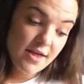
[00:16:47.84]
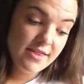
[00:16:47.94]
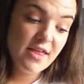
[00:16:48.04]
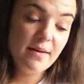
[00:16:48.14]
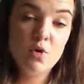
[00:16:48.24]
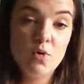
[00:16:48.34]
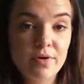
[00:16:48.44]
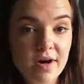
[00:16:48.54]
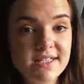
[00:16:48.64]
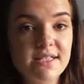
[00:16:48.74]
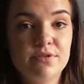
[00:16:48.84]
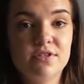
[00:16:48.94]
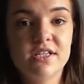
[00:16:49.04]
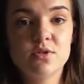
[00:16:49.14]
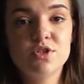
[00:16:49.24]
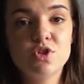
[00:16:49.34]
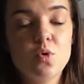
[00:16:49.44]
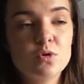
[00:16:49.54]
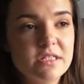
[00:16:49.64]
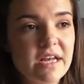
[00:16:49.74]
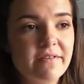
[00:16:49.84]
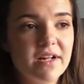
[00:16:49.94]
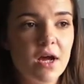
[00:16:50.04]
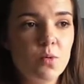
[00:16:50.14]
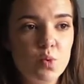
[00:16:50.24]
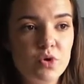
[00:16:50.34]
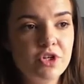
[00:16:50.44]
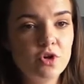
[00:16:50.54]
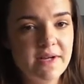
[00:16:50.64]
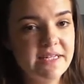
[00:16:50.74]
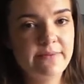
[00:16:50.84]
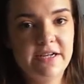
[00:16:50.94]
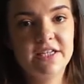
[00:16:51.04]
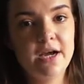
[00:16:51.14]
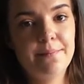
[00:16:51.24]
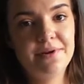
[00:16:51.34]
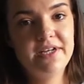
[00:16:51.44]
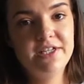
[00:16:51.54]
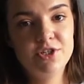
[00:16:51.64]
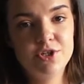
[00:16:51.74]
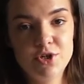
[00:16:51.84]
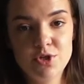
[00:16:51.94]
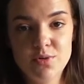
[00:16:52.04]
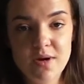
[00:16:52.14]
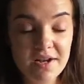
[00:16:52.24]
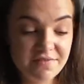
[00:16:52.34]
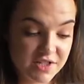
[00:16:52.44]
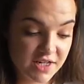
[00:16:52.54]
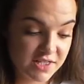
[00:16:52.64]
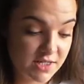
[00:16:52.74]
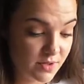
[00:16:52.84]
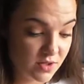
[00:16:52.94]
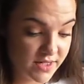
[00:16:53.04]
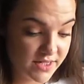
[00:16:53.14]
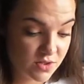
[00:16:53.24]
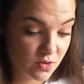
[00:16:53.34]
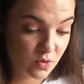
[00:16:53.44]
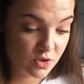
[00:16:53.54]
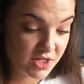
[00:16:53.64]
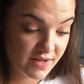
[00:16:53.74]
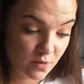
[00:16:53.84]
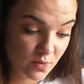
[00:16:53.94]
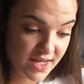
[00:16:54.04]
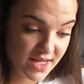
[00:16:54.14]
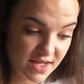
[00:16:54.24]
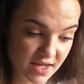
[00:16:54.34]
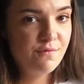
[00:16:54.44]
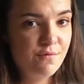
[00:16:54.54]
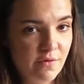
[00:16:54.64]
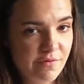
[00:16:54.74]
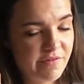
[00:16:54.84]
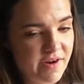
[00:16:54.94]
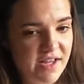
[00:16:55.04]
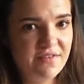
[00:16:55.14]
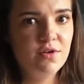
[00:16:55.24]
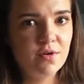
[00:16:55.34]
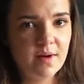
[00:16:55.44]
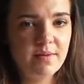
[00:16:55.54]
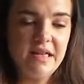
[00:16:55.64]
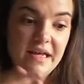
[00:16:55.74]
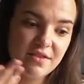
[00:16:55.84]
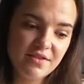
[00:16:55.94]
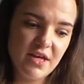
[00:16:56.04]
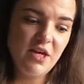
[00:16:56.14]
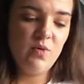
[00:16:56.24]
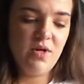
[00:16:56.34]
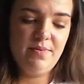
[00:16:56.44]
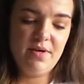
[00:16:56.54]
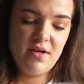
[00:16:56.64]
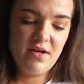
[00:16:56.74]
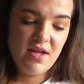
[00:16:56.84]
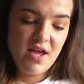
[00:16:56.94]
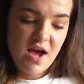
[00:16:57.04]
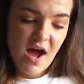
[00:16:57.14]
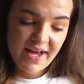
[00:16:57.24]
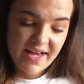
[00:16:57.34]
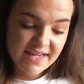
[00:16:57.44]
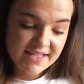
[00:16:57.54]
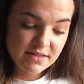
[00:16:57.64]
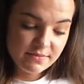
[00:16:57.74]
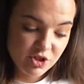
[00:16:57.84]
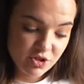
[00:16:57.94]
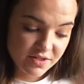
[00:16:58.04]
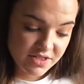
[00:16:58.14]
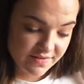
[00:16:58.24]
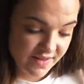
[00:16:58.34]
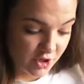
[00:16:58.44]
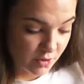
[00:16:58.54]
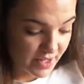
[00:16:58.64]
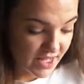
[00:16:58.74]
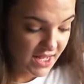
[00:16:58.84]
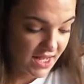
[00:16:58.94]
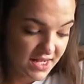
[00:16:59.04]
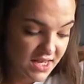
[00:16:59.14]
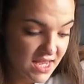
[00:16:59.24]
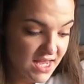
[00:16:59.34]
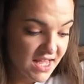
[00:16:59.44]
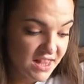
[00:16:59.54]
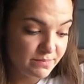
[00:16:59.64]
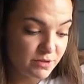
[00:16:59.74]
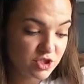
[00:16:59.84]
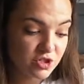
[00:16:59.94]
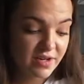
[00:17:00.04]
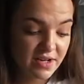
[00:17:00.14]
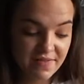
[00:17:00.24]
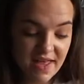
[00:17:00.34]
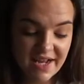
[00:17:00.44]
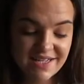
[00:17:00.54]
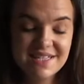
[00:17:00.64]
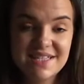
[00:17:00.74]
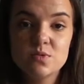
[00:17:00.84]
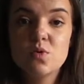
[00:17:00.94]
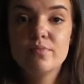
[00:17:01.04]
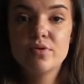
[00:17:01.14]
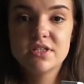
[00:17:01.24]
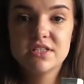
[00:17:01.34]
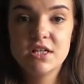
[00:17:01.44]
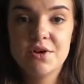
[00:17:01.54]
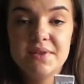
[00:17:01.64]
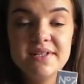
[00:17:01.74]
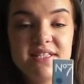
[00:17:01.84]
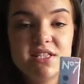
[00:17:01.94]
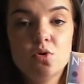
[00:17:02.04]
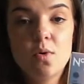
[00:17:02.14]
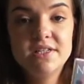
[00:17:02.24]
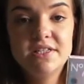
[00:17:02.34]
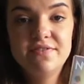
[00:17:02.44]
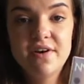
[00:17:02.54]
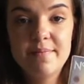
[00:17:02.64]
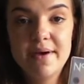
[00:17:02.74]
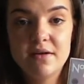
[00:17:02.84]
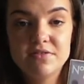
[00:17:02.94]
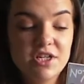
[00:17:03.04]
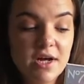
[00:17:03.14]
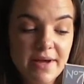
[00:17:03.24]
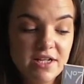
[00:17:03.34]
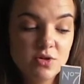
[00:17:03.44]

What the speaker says: they're more pricey products, which ordinarily I would not expect a company to advertise, to be honest, or to give away for free, if you know what I mean, like 30 quid, but I guess the majority of that you're paying, the majority of that is this one product alone. This is £25 and I paid